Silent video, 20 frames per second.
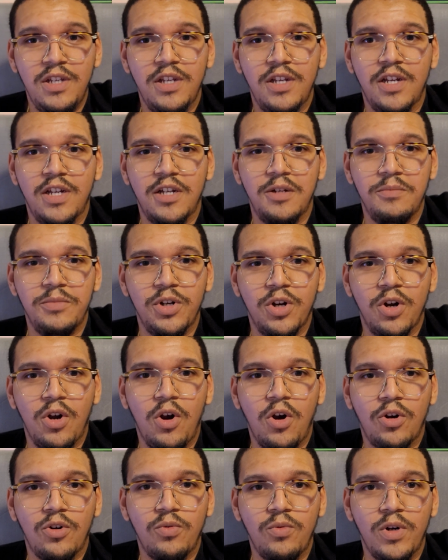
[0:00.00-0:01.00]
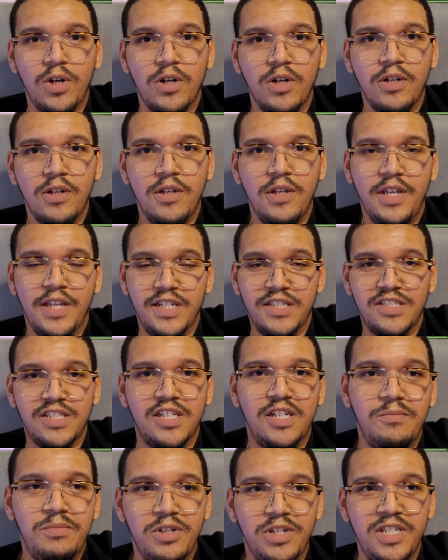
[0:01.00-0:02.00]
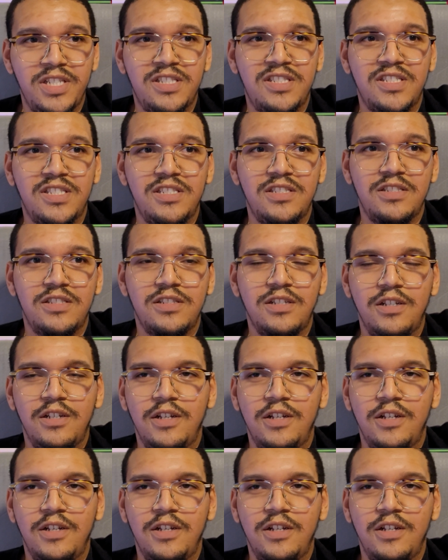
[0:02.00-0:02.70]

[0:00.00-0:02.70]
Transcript: um, your hardware and set up your instance.